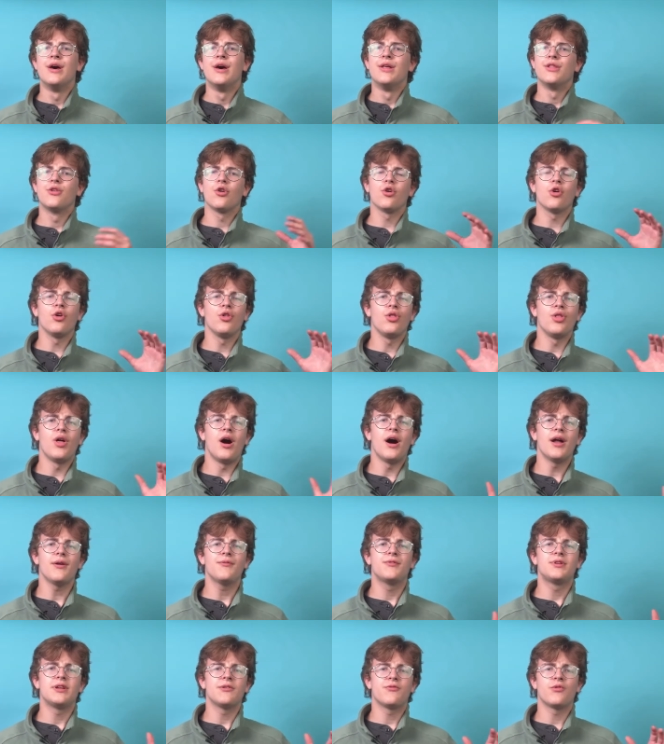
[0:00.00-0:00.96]
There are a
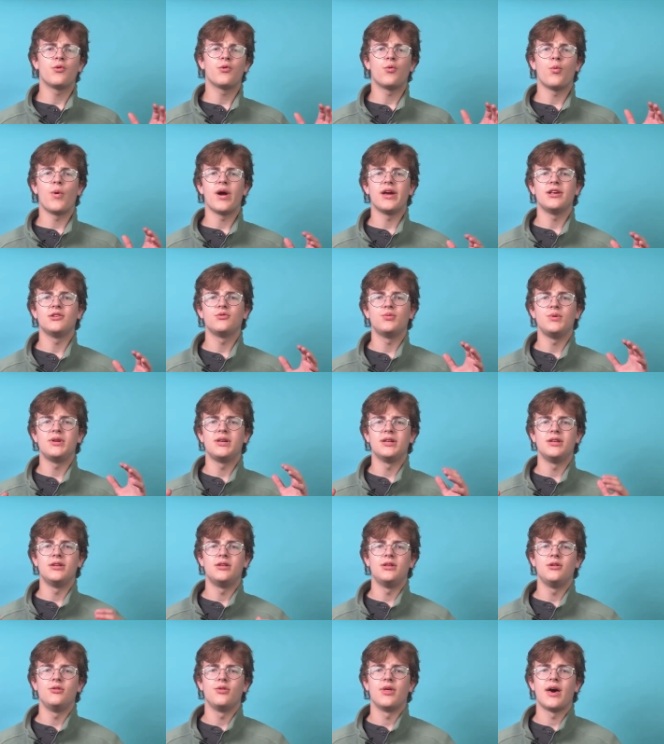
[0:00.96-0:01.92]
lot of different ways we
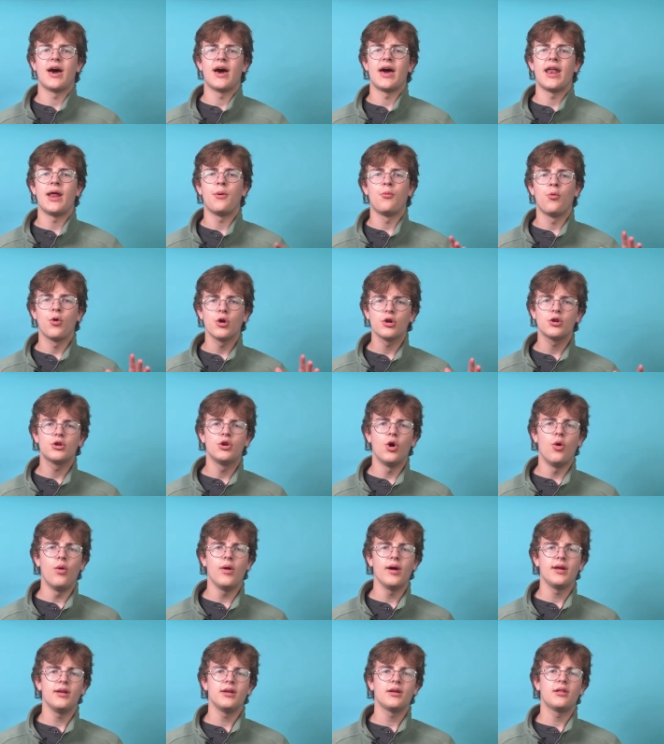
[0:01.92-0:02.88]
can do that, and we're
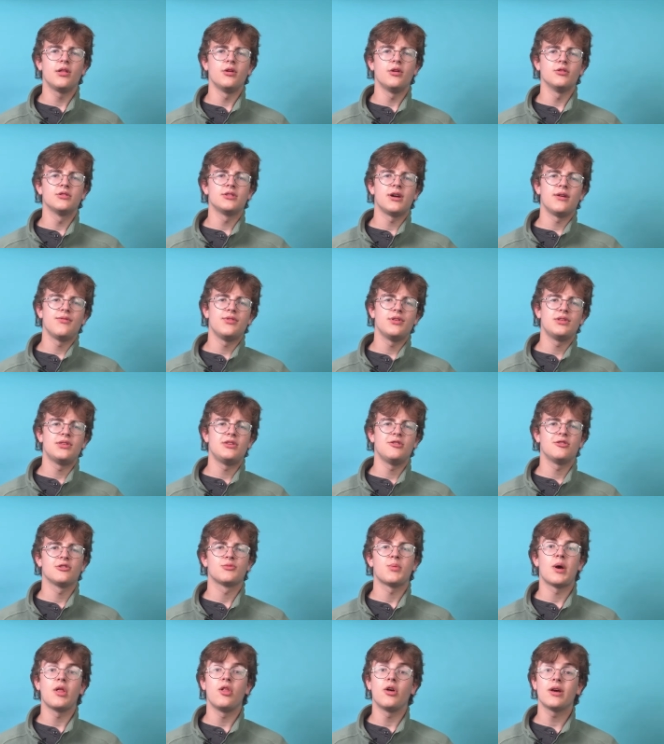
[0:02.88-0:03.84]
going to close off this
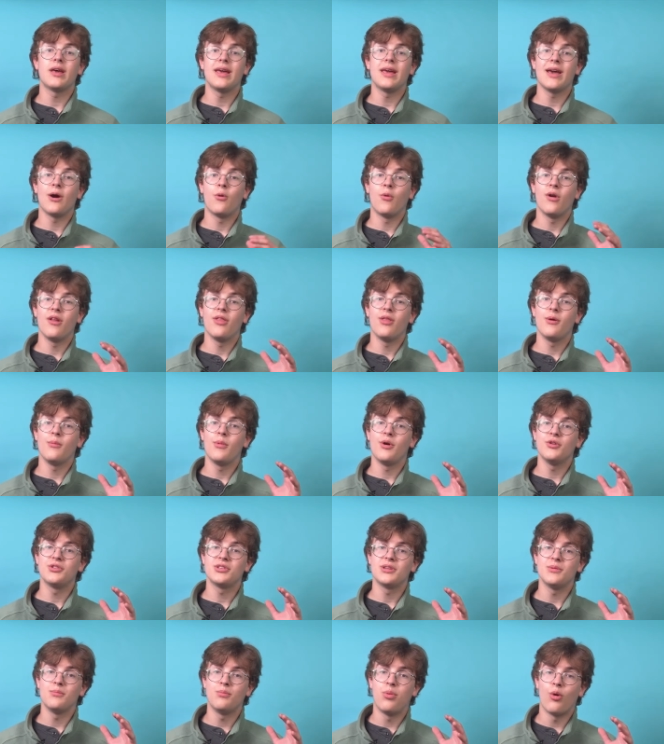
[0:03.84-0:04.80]
series by looking at one of the
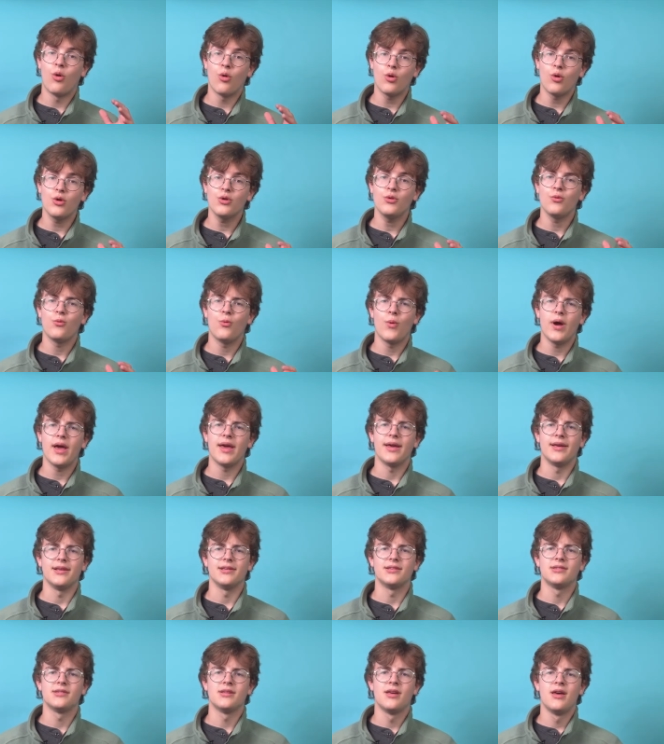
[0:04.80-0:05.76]
most important
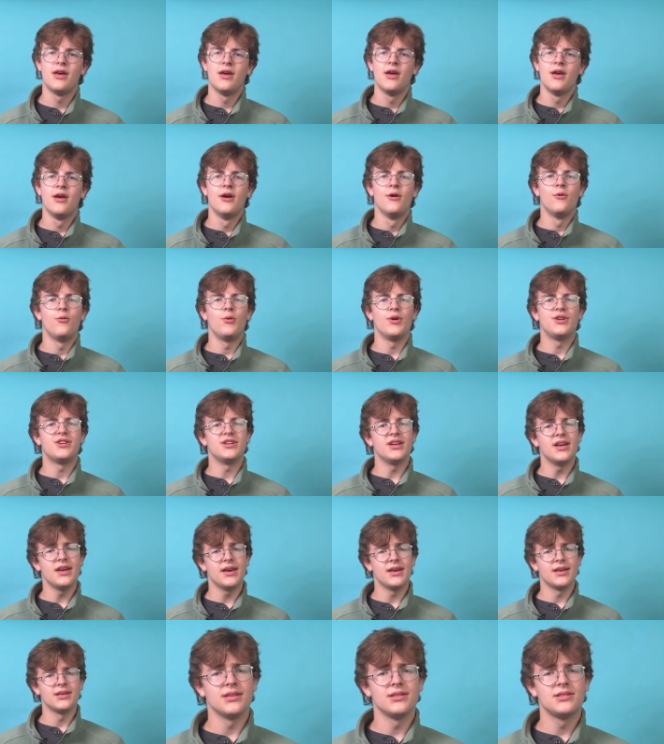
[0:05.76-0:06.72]
ways, which
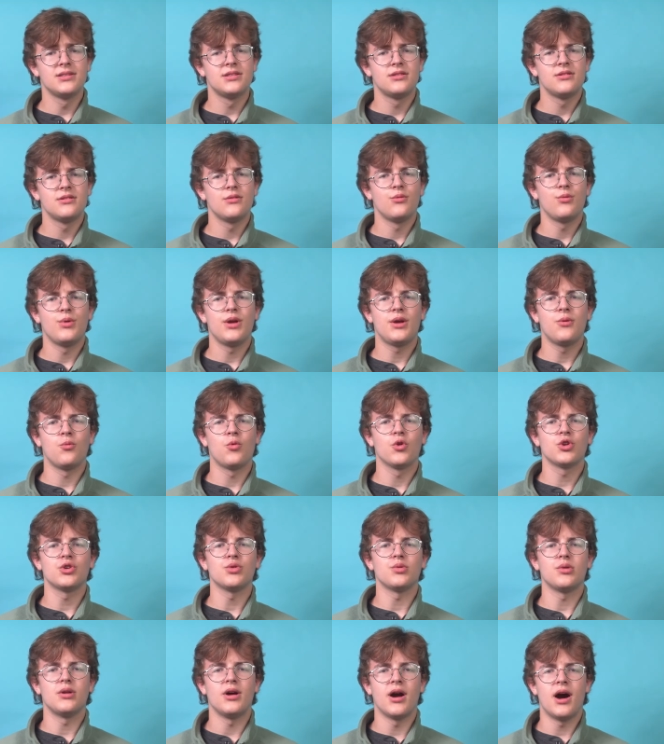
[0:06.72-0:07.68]
is we can
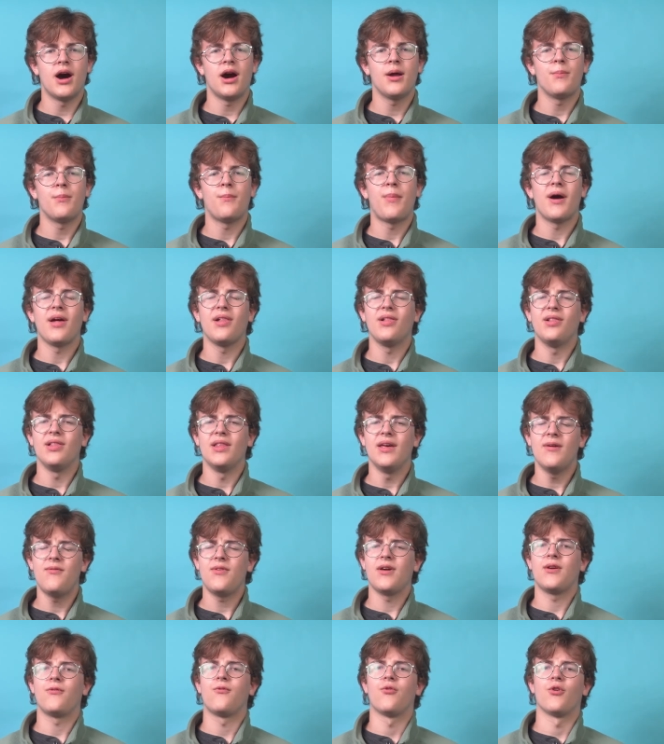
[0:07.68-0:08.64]
worship God by
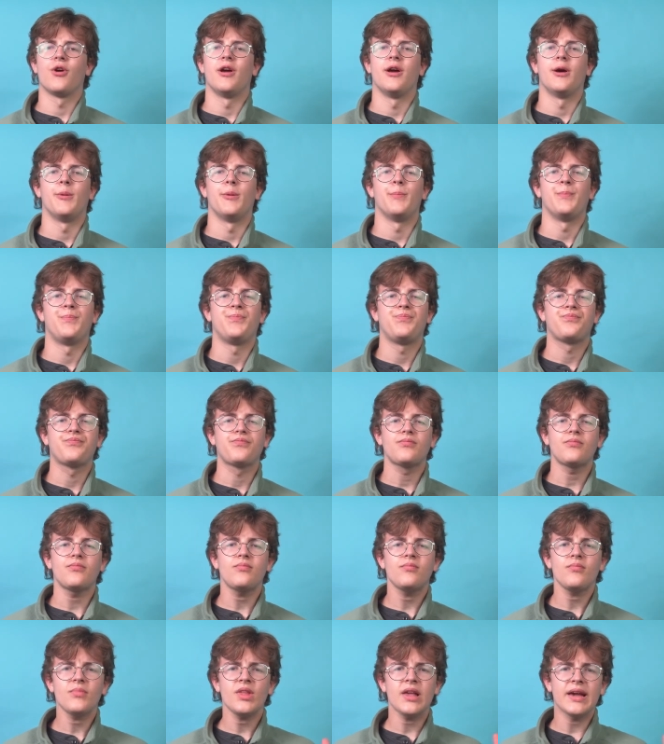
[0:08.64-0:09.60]
living for Him.
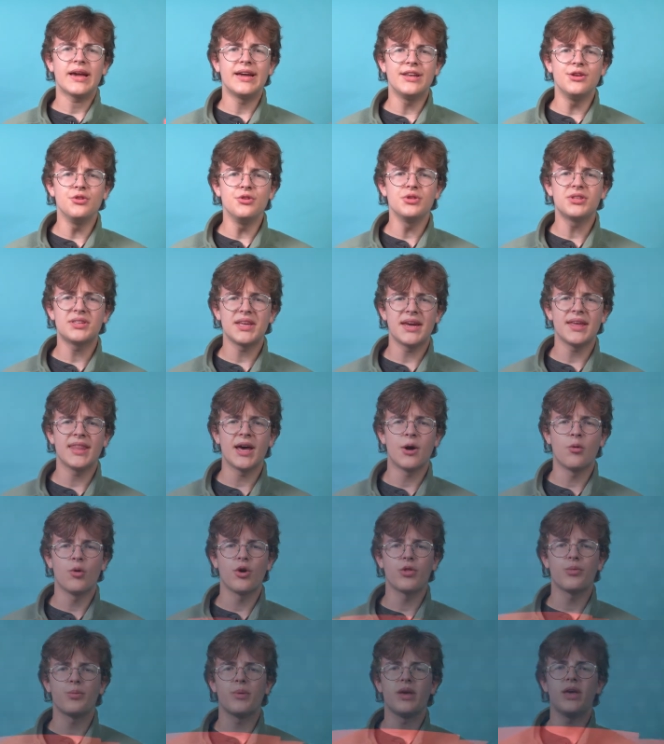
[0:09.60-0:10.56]
Can you say that
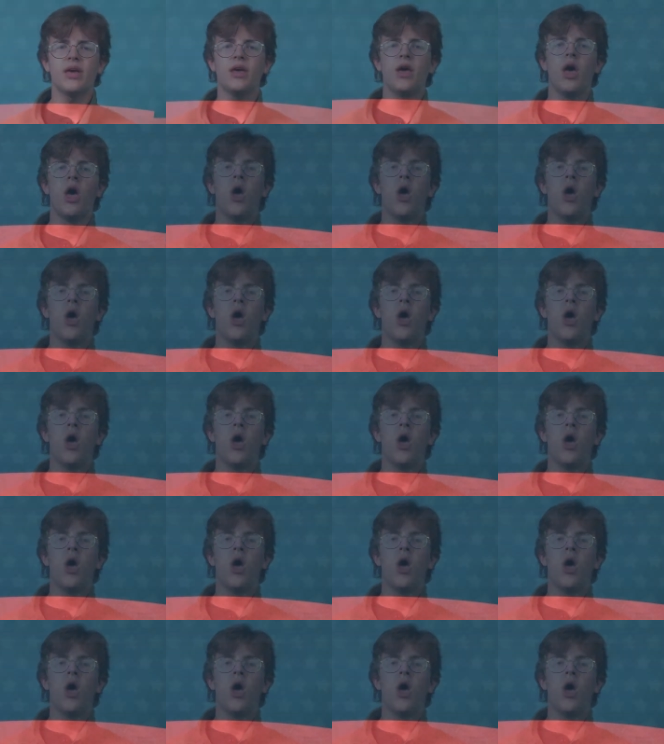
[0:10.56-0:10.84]
with me?